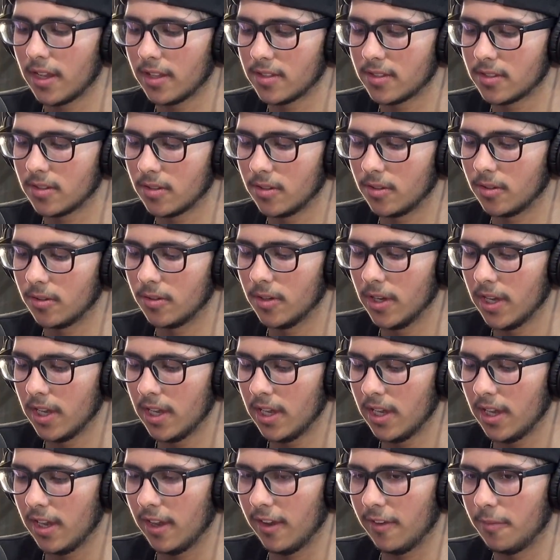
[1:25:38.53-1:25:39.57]
So
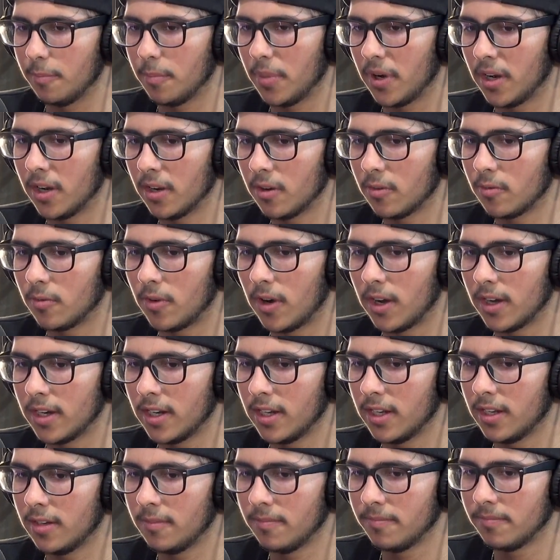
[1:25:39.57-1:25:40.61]
if Punk
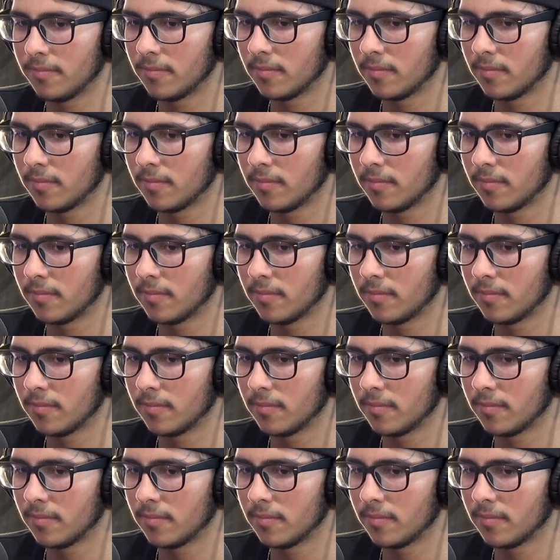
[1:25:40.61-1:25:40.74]
wanted